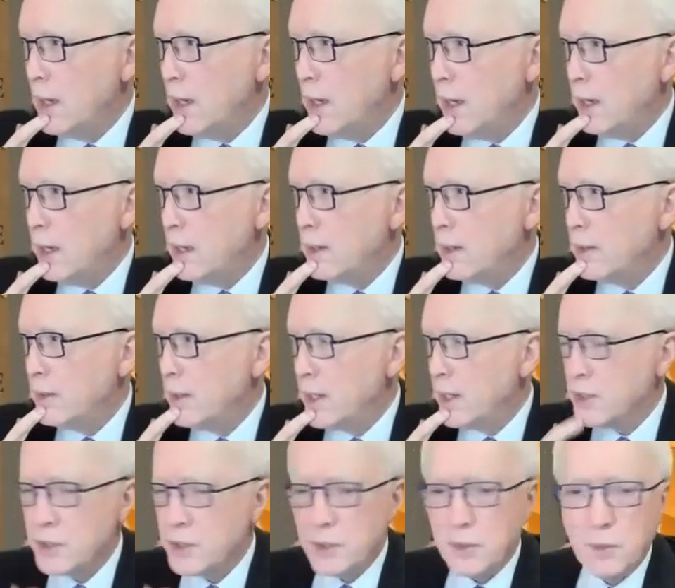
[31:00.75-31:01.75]

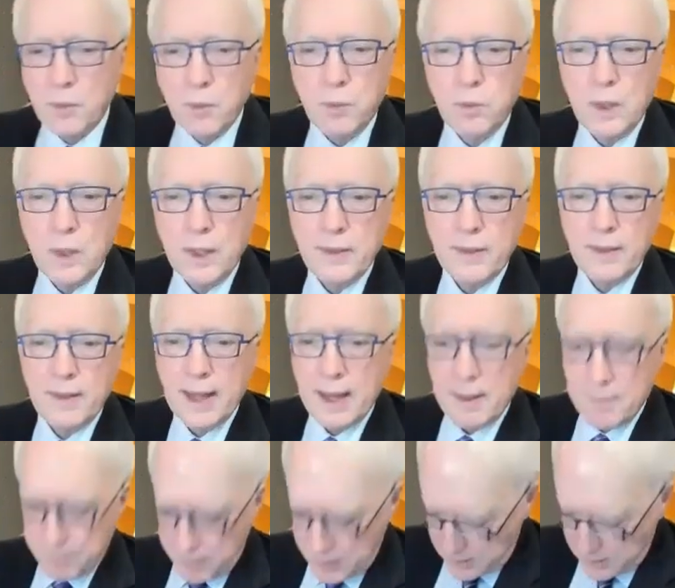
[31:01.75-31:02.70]
Not sure what that